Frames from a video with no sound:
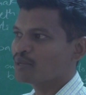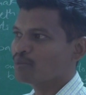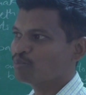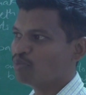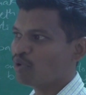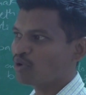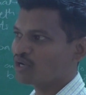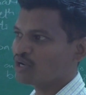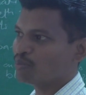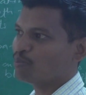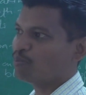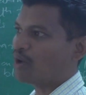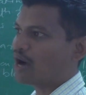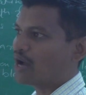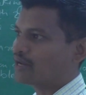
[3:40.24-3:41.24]

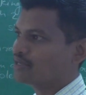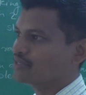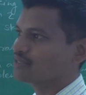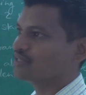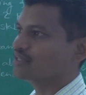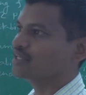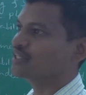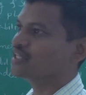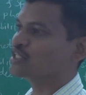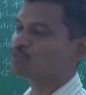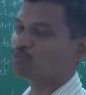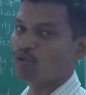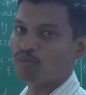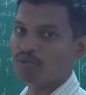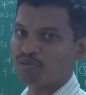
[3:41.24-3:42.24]
important part in this
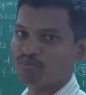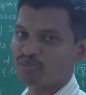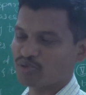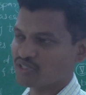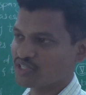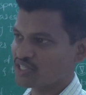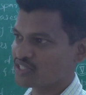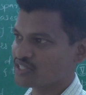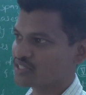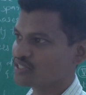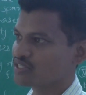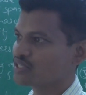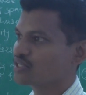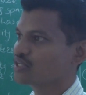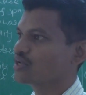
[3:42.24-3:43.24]
foaming
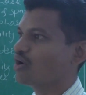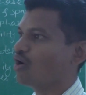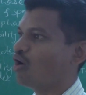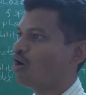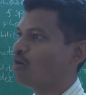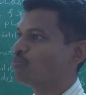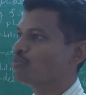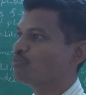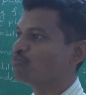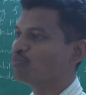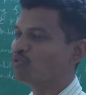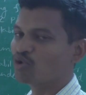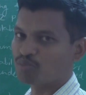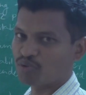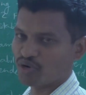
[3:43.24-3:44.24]
process of
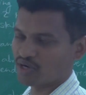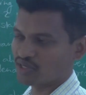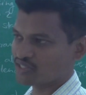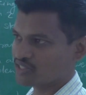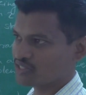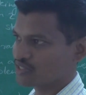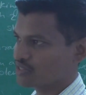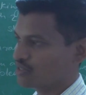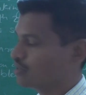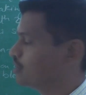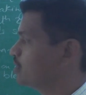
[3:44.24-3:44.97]
food products.